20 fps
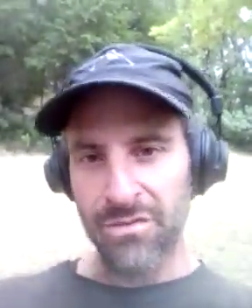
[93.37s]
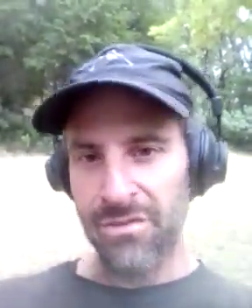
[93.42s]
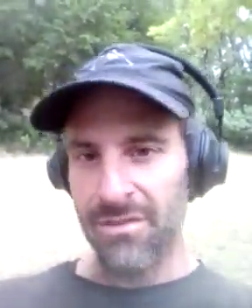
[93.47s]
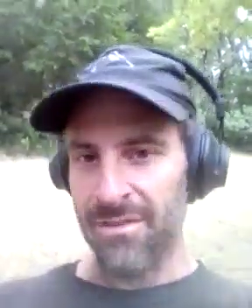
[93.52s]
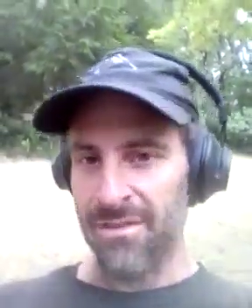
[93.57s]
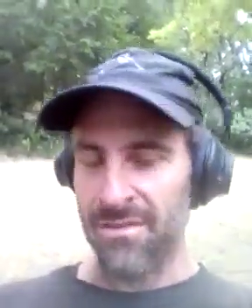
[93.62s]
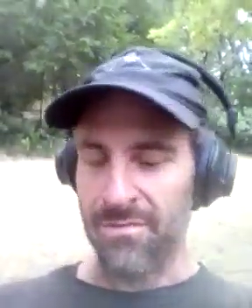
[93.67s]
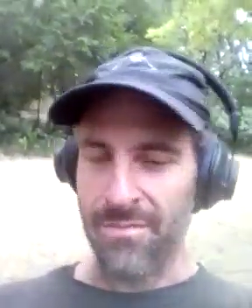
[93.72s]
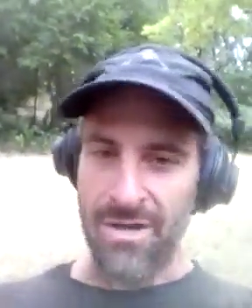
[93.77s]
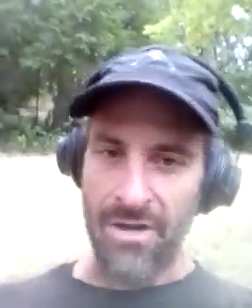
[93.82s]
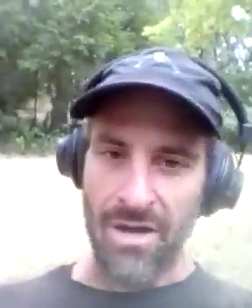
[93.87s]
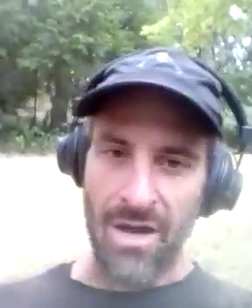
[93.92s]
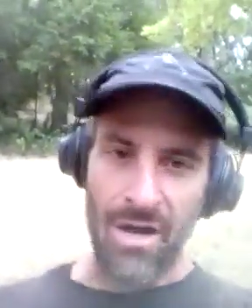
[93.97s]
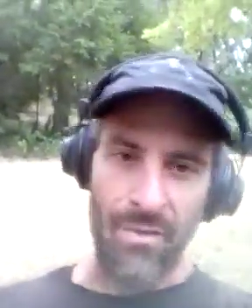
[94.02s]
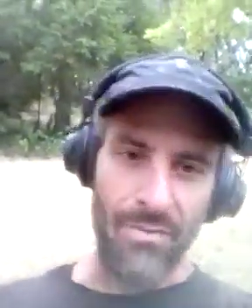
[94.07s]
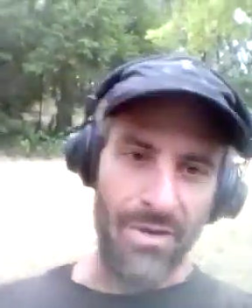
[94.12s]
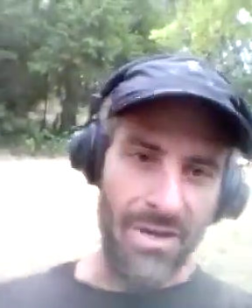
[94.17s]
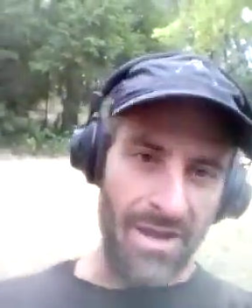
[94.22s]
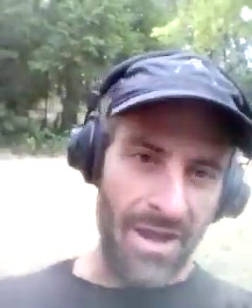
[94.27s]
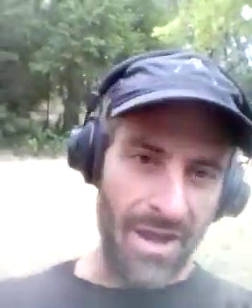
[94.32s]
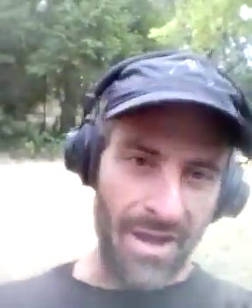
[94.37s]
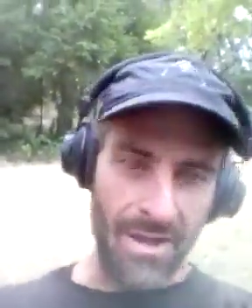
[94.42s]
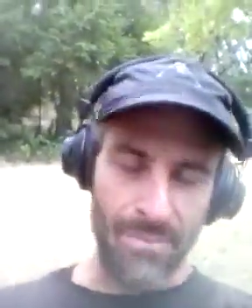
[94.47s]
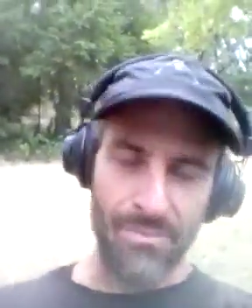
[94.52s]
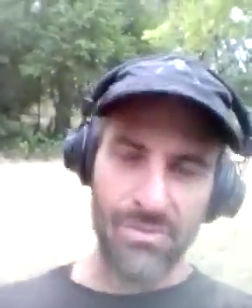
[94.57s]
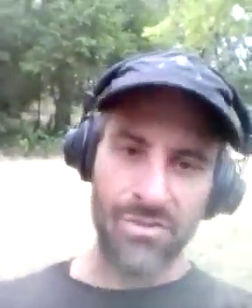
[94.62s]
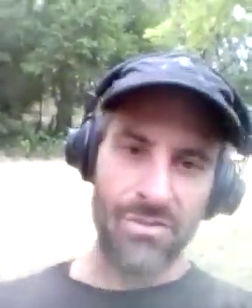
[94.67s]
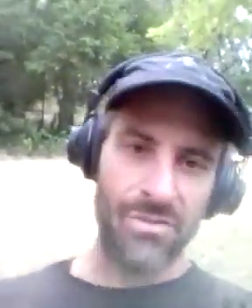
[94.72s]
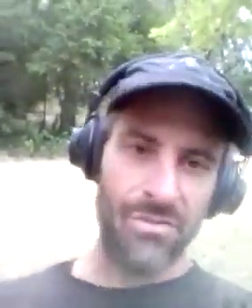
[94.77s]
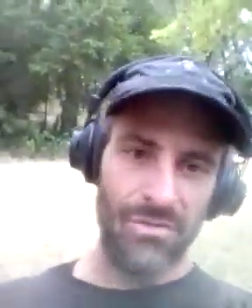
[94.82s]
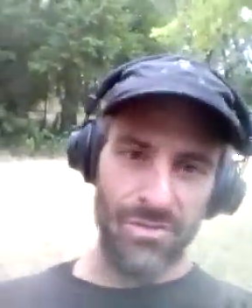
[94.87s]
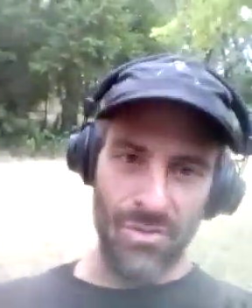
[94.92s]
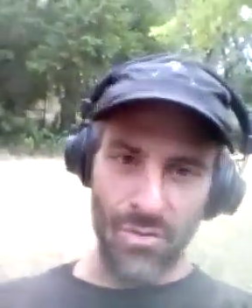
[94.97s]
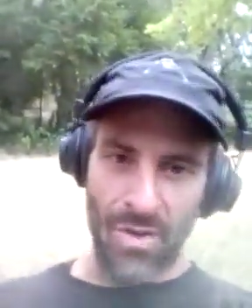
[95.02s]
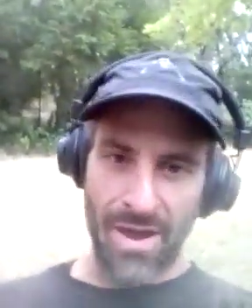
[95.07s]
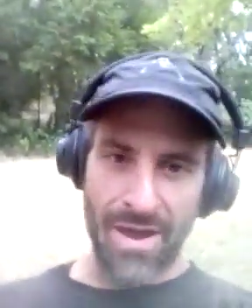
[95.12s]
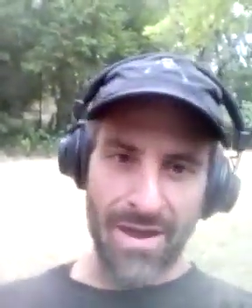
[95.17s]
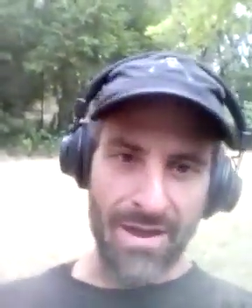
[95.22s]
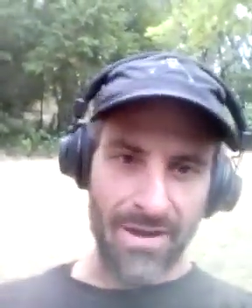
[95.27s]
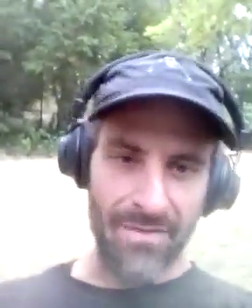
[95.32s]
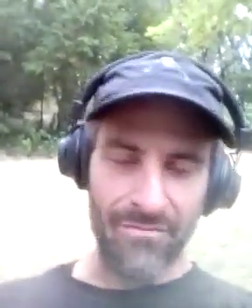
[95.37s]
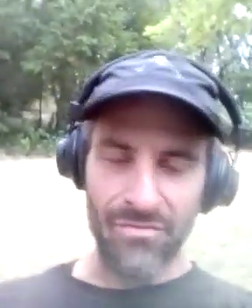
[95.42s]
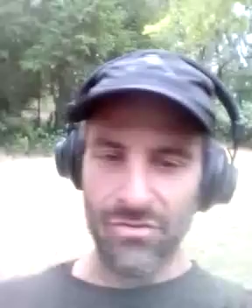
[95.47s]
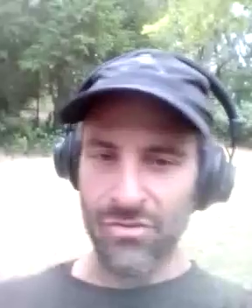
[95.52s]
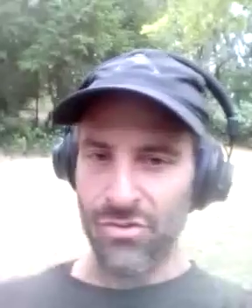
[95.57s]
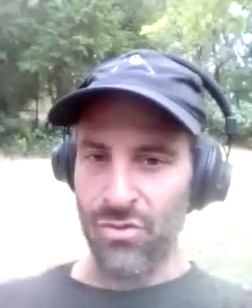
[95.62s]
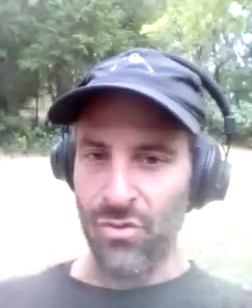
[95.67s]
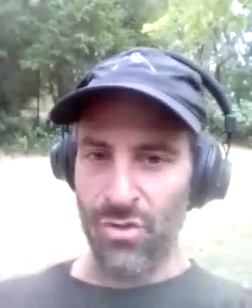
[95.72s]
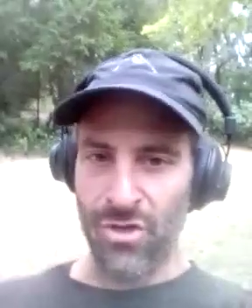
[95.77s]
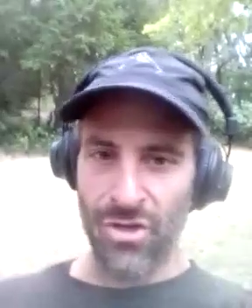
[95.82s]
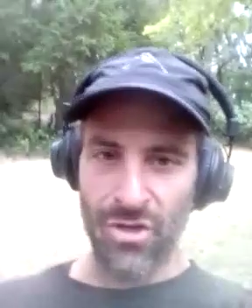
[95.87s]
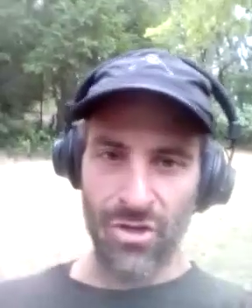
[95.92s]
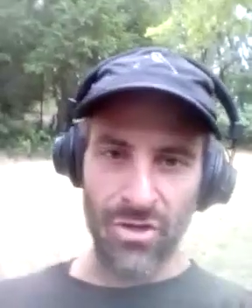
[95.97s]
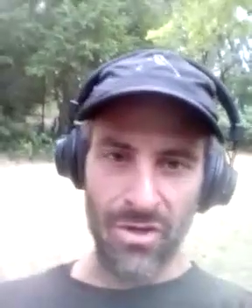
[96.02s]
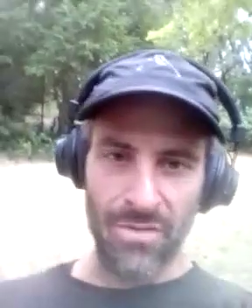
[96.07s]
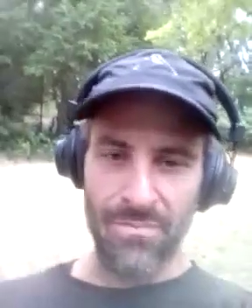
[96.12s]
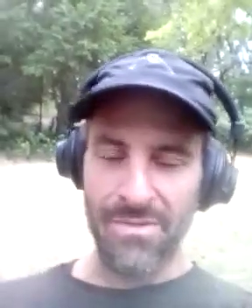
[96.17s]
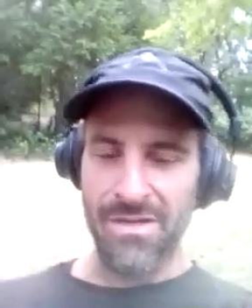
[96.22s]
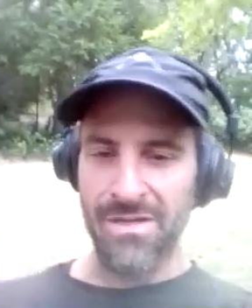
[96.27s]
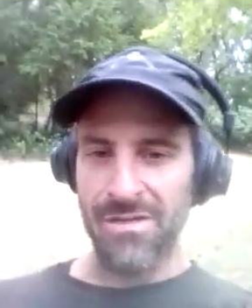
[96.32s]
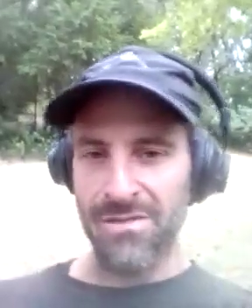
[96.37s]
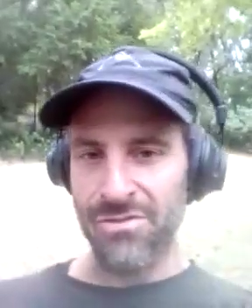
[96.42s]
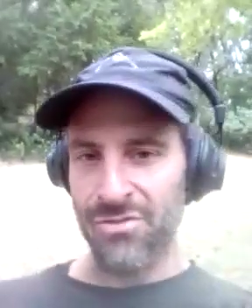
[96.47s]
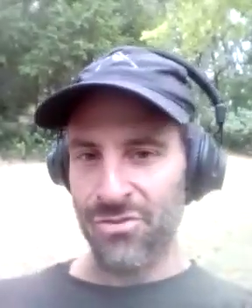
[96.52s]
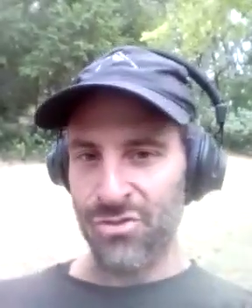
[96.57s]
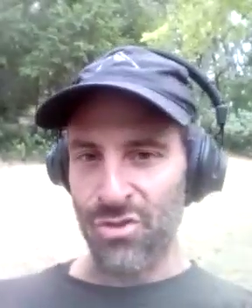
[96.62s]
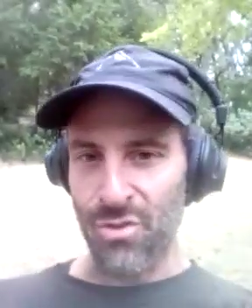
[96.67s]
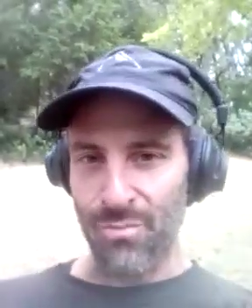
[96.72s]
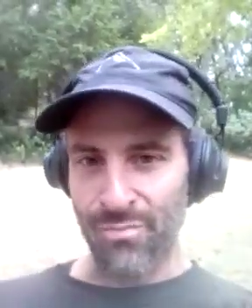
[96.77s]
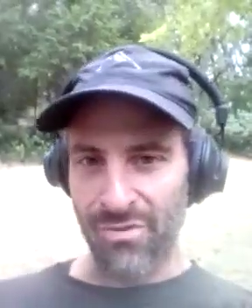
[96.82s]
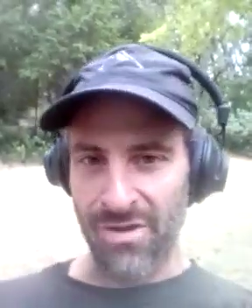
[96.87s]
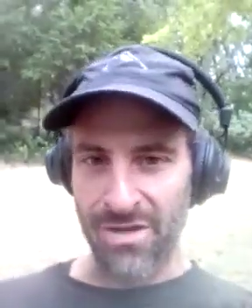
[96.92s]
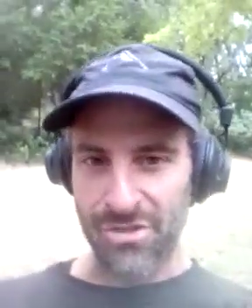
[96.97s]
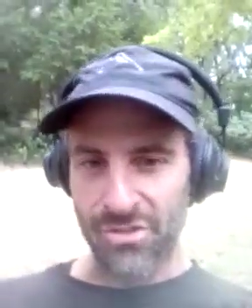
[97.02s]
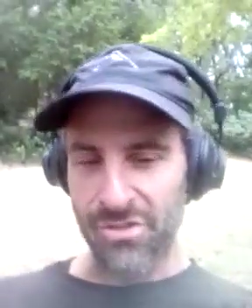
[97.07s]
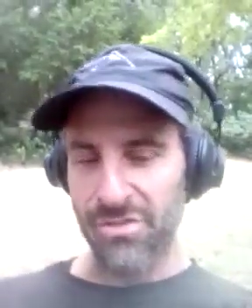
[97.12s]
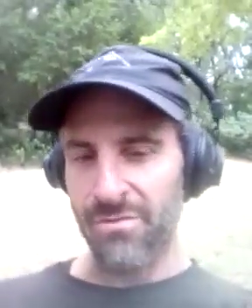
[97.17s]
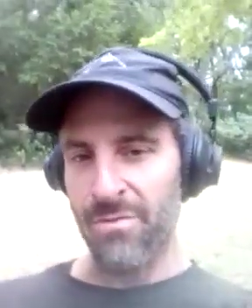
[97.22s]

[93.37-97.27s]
it doesn't matter how many amps you have, there's no current because there's no pressure.